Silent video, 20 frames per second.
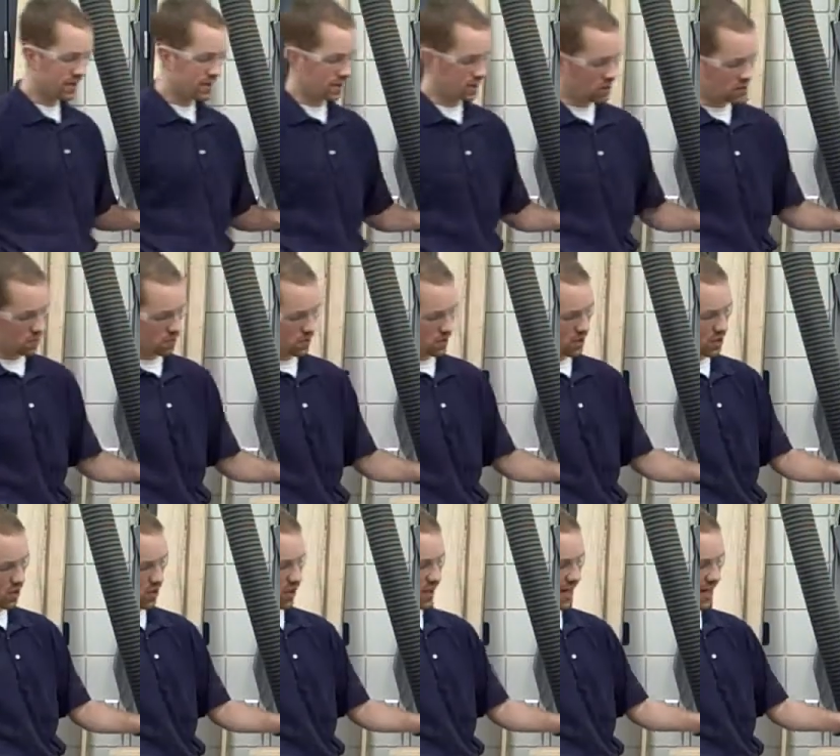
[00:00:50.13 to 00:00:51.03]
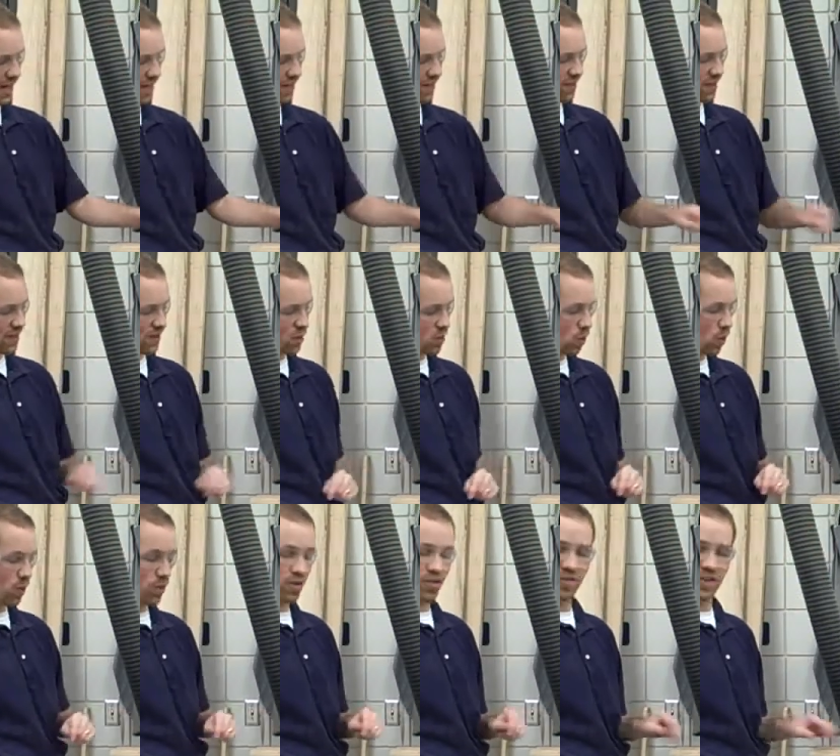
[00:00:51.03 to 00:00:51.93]
This should be no higher than
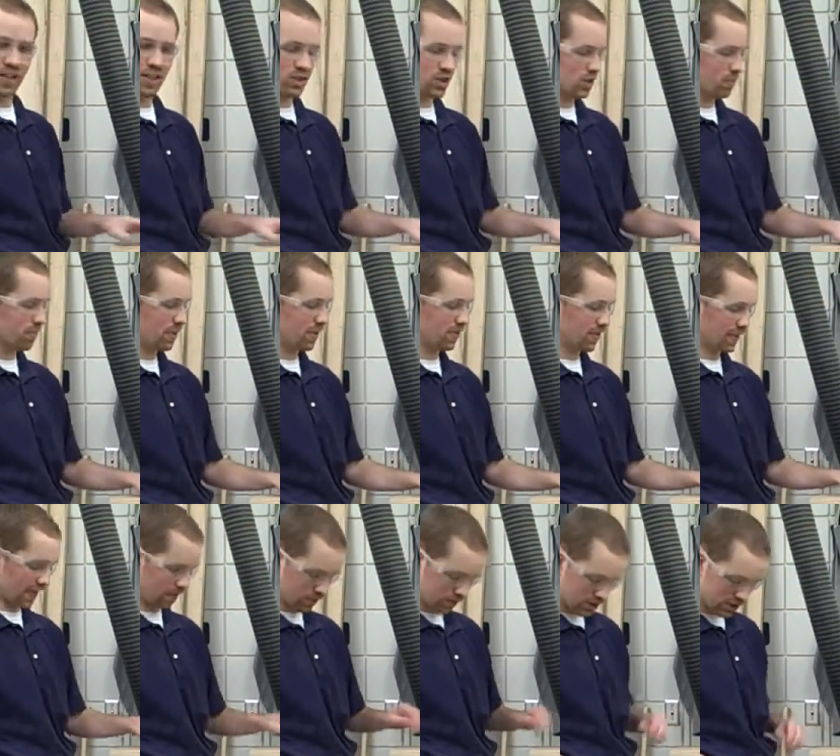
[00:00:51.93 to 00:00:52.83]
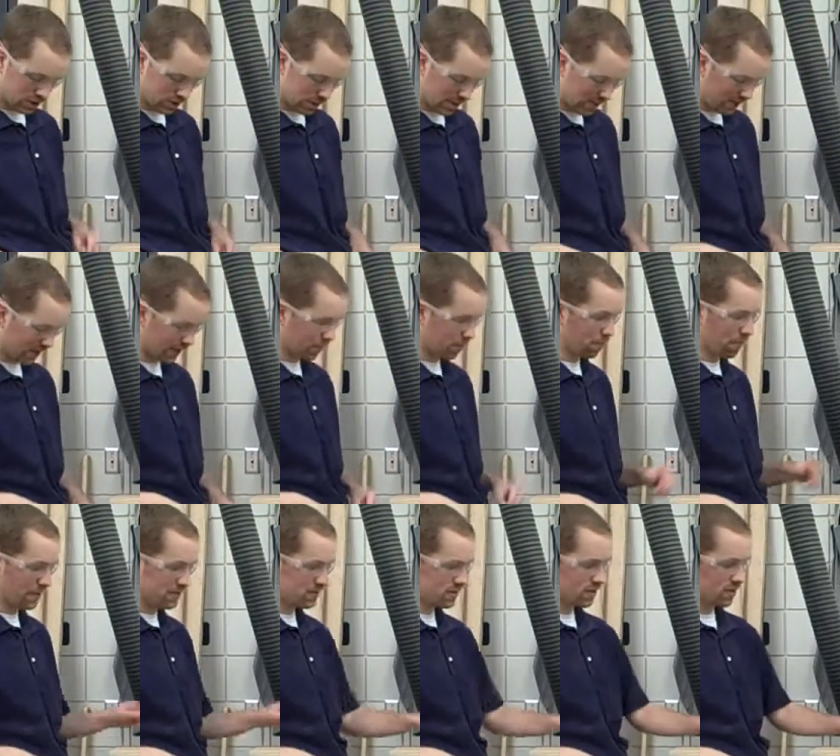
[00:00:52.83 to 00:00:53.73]
1/4 of an inch above that, which is about like a
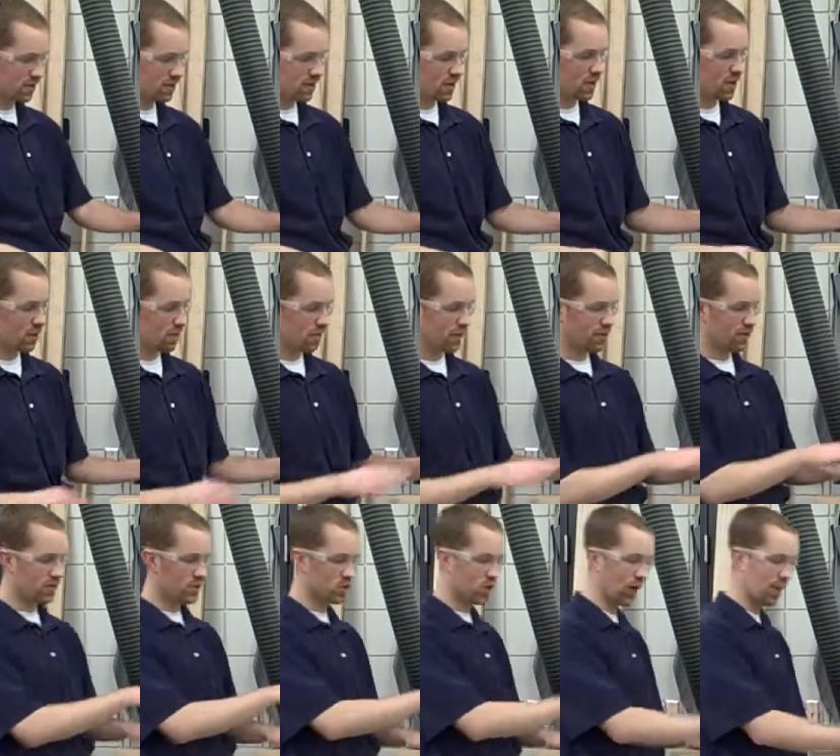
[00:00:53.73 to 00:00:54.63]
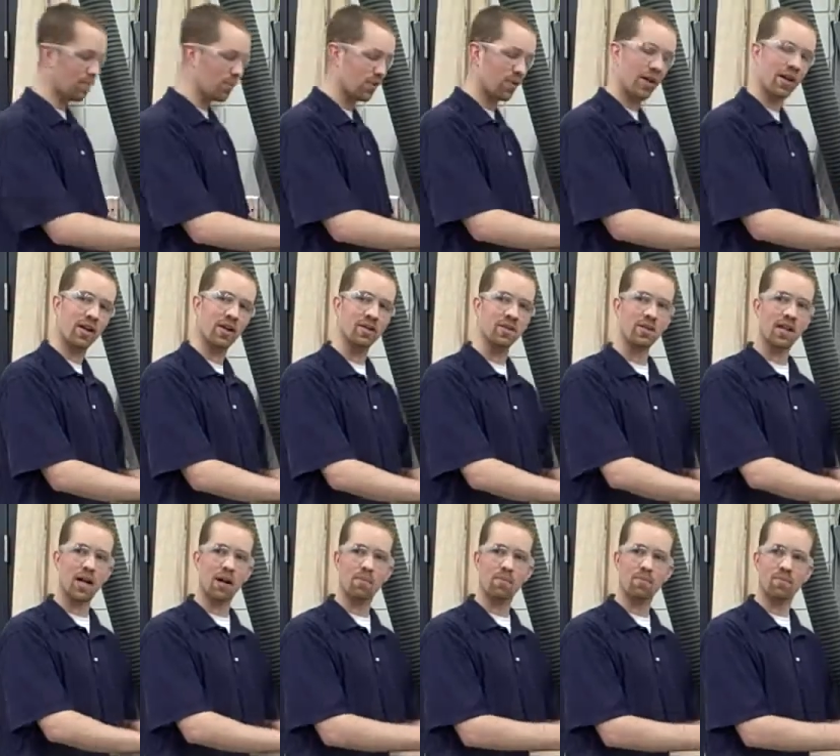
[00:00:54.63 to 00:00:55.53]
pencil. But if you drop it right on
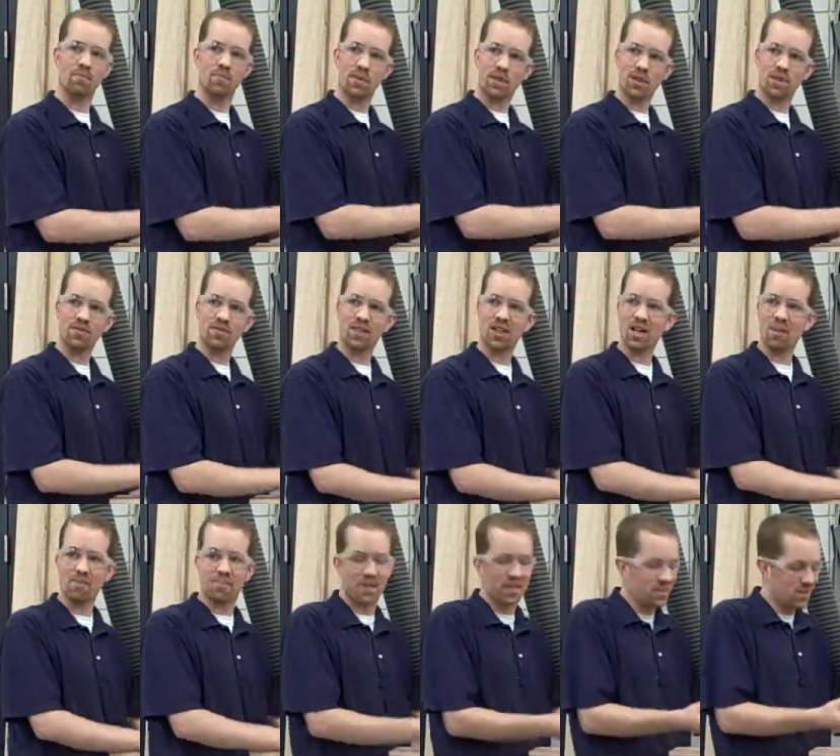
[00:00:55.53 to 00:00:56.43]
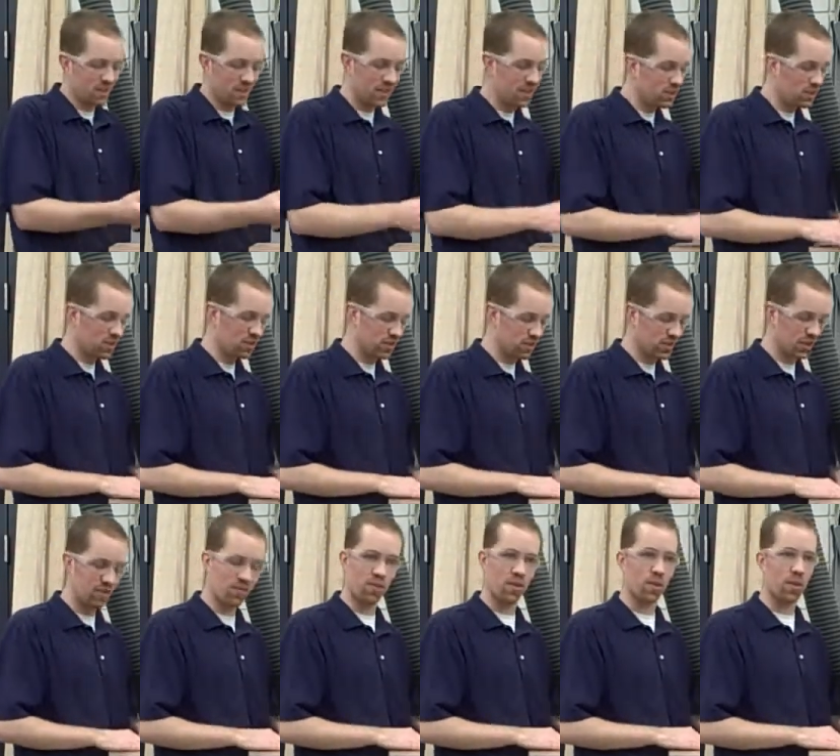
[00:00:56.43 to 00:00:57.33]
top and lift it up, that's an easier,
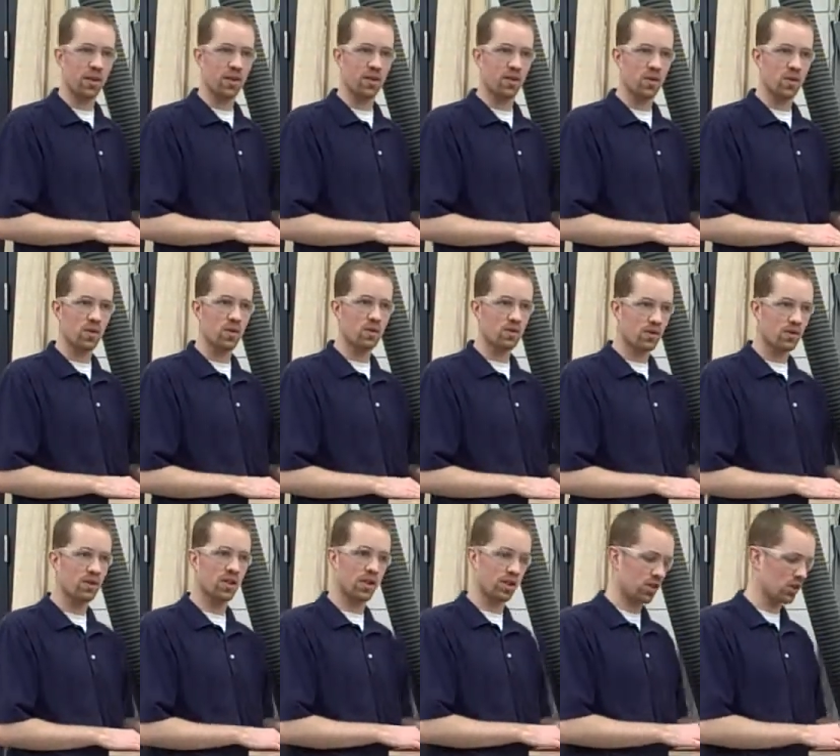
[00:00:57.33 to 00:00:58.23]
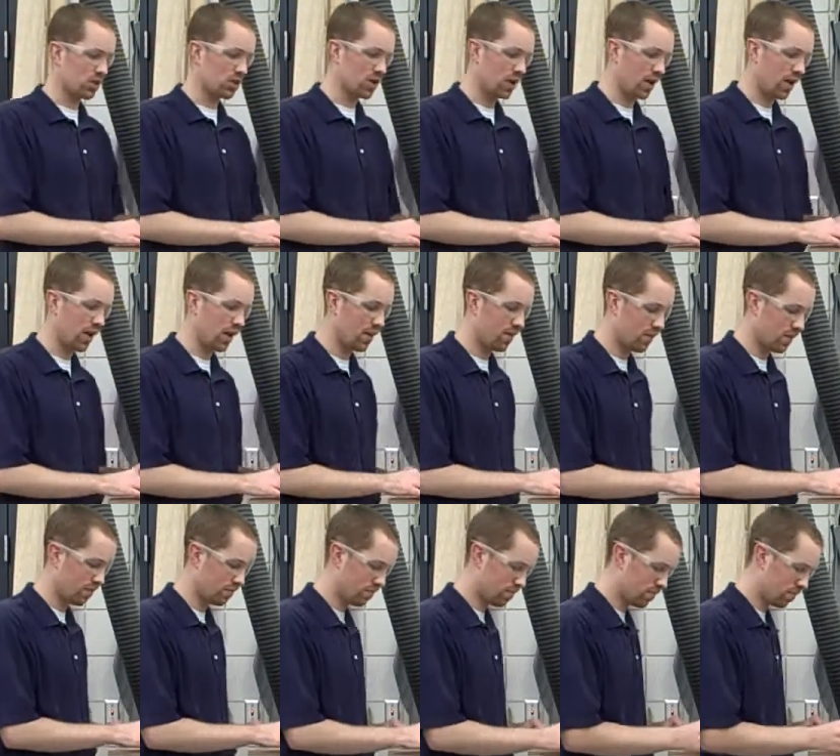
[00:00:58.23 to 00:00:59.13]
safer way to do it. You get a good cut out of
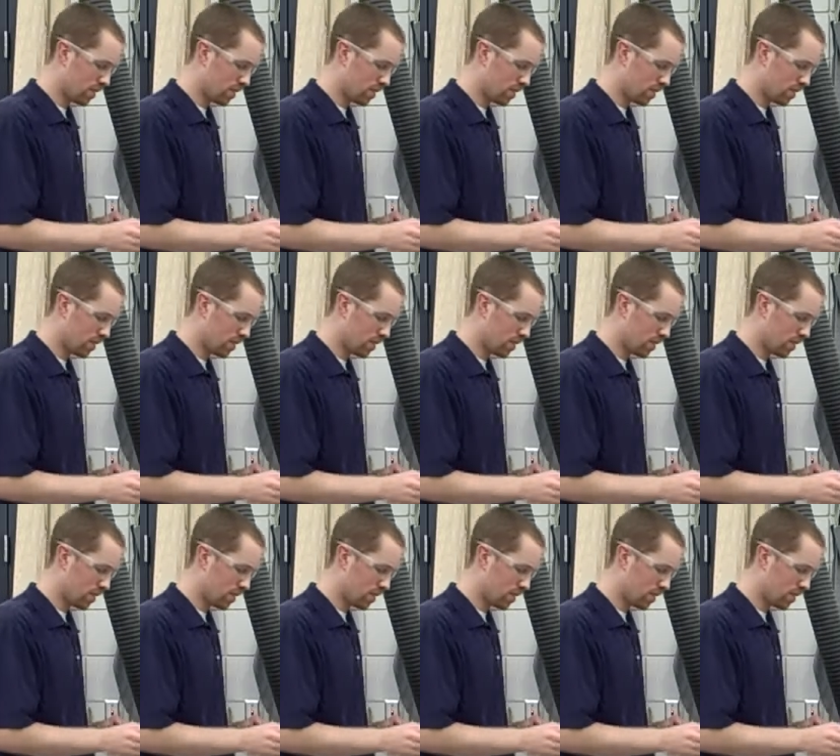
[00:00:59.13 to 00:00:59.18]
it.